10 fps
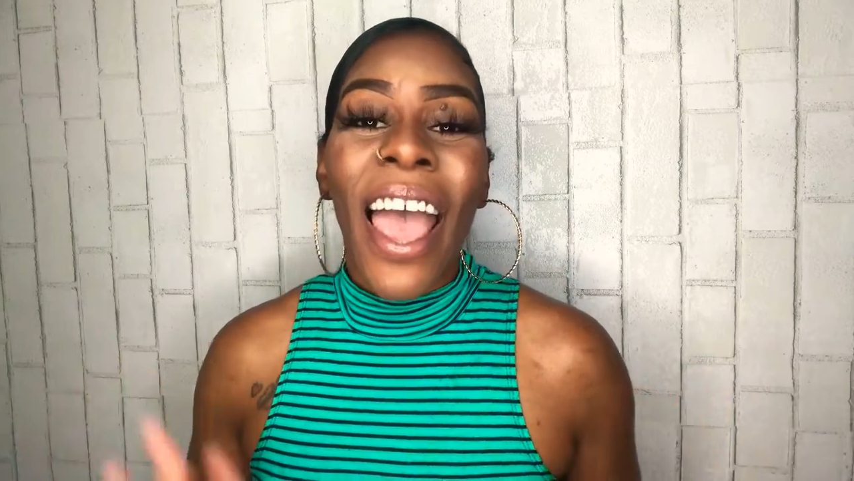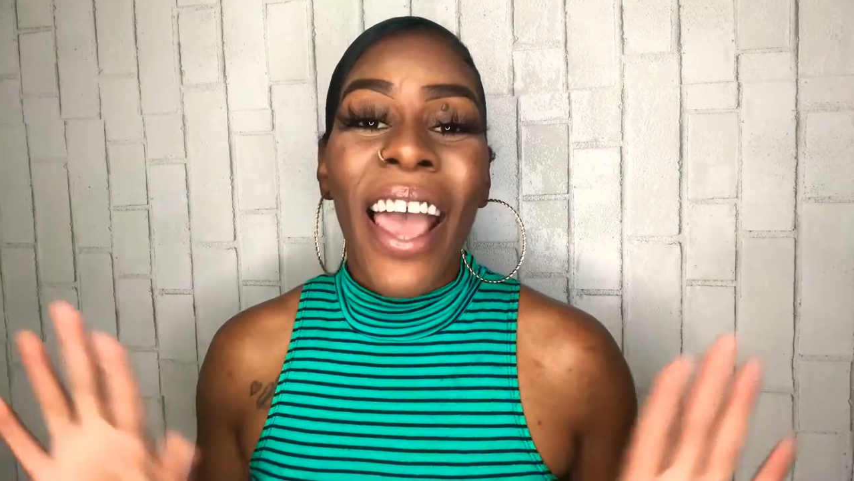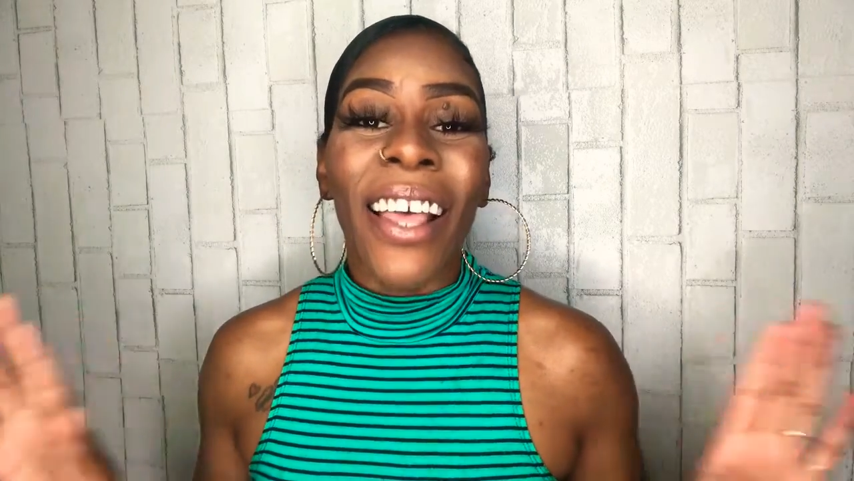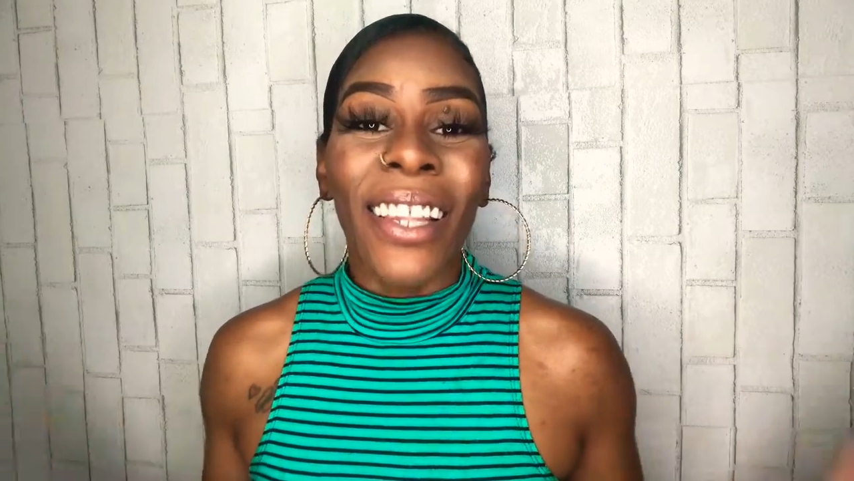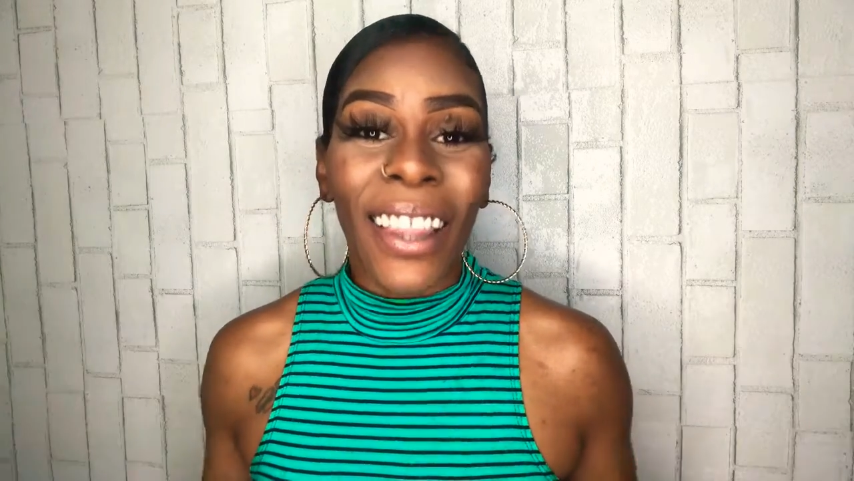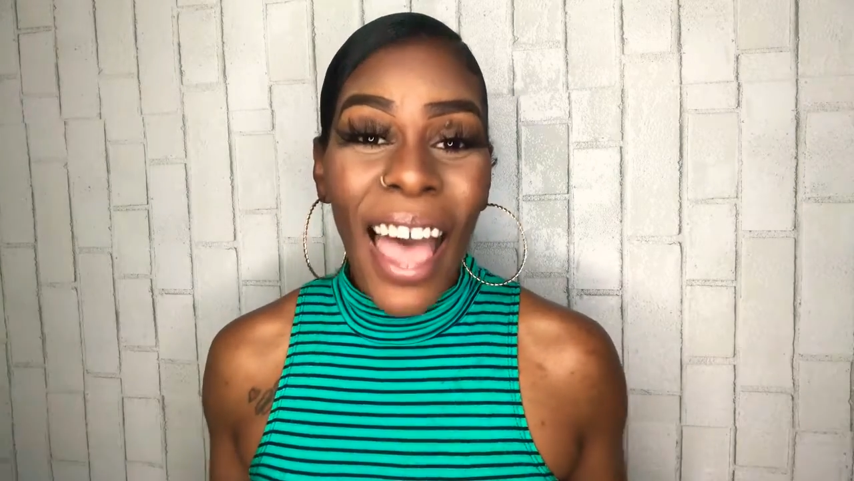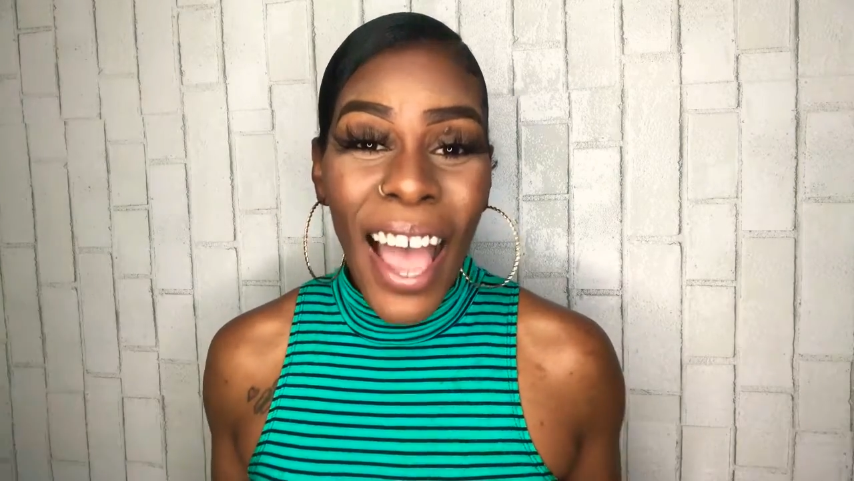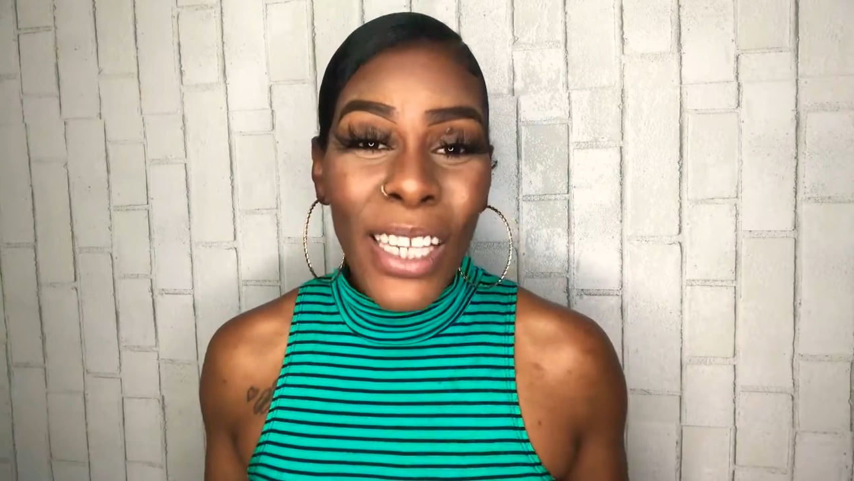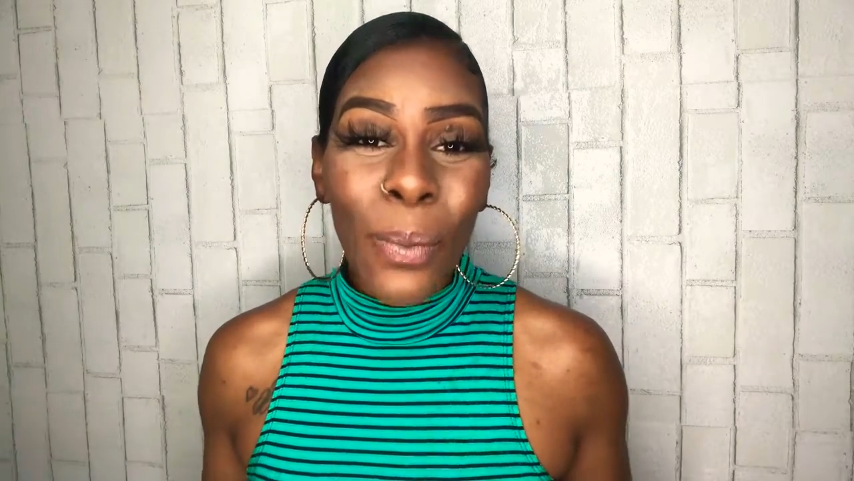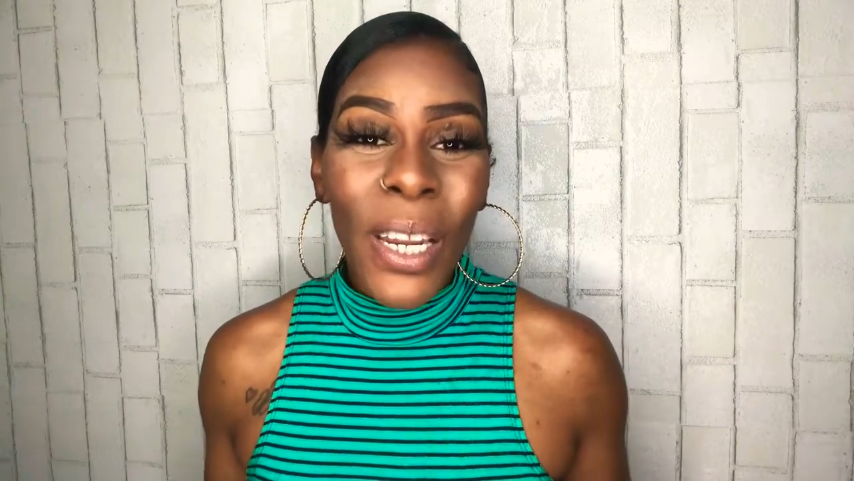And
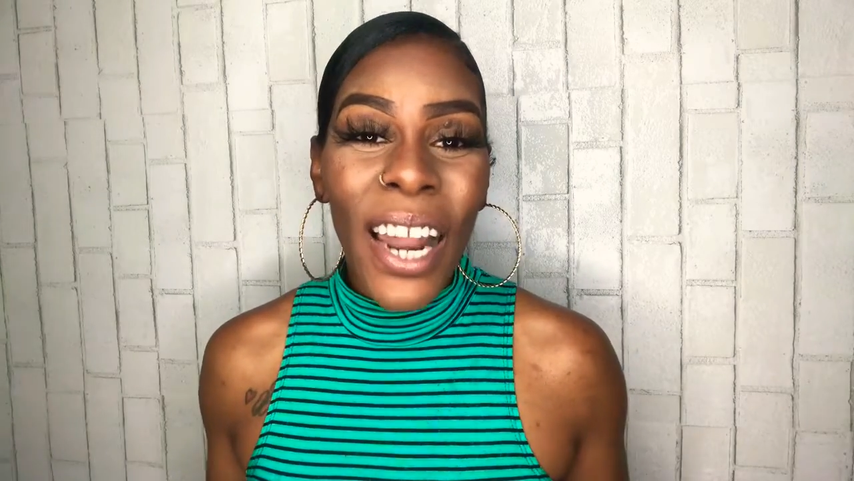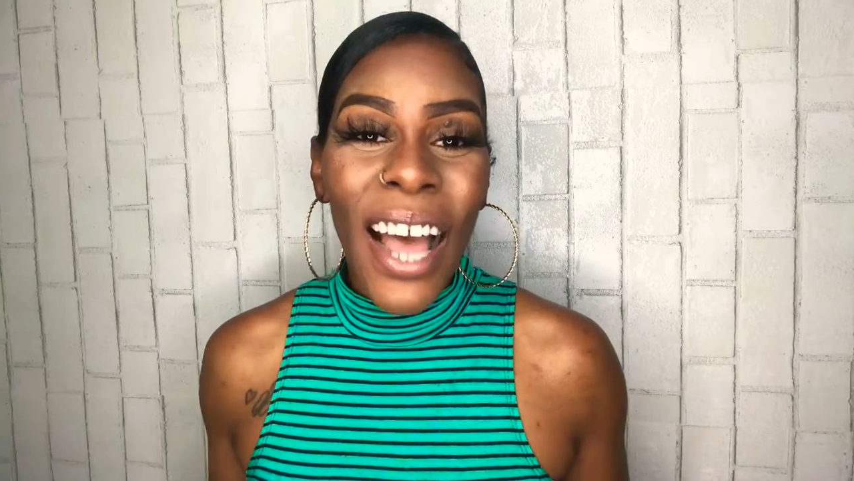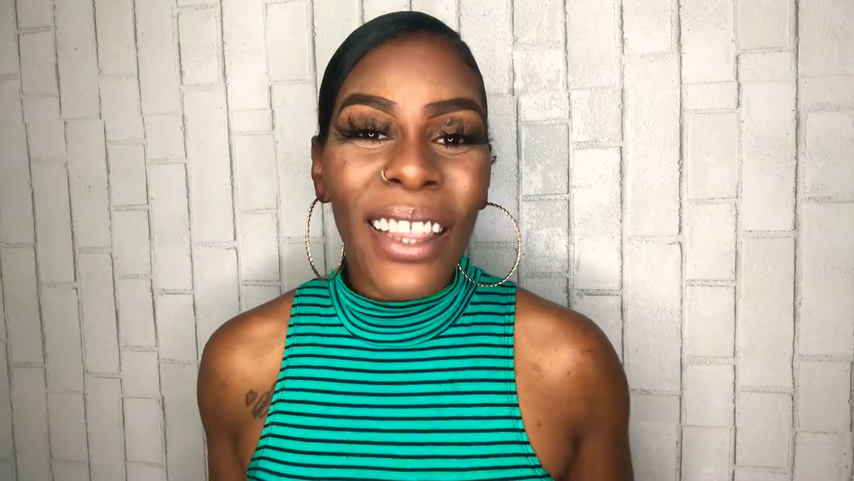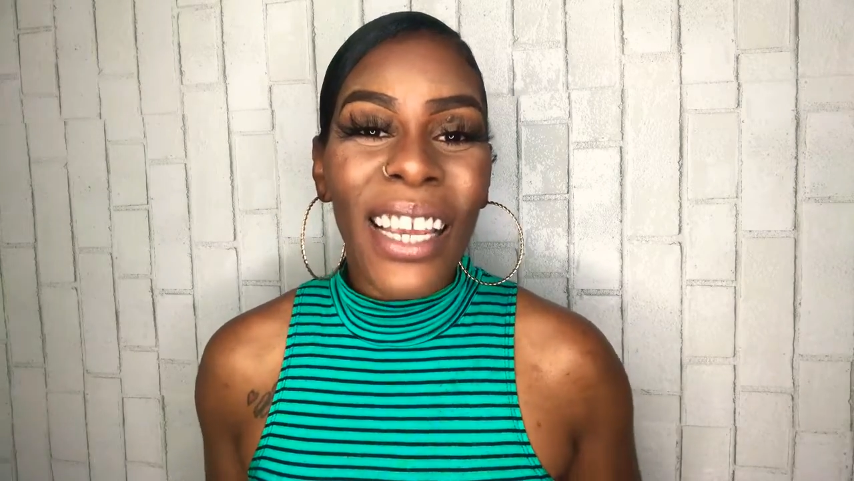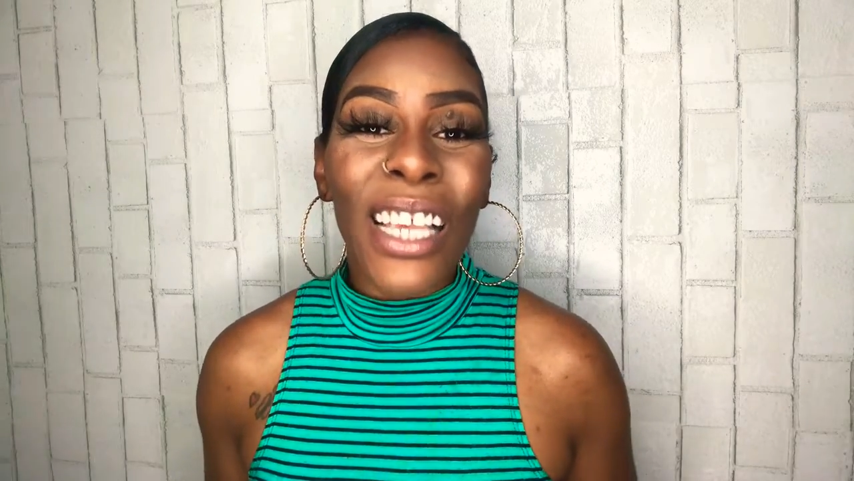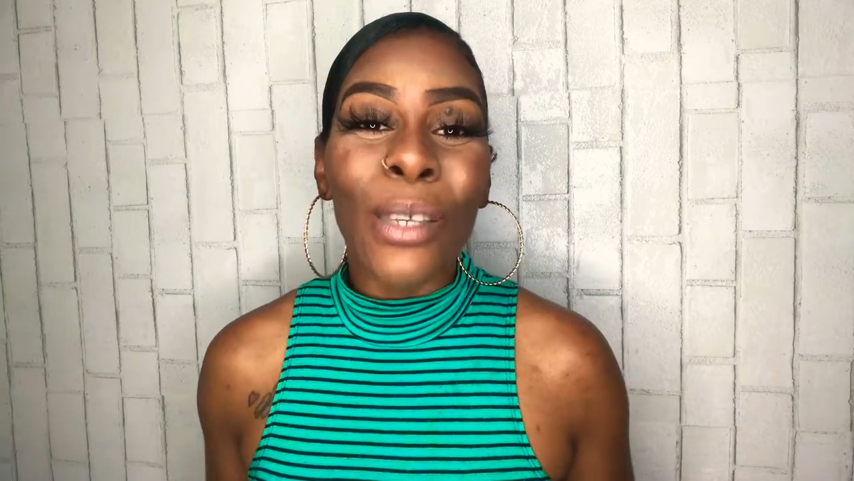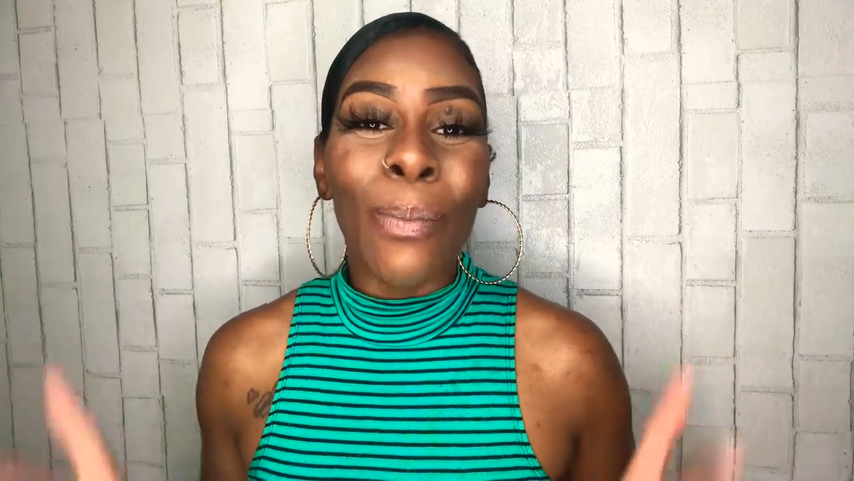last but not least,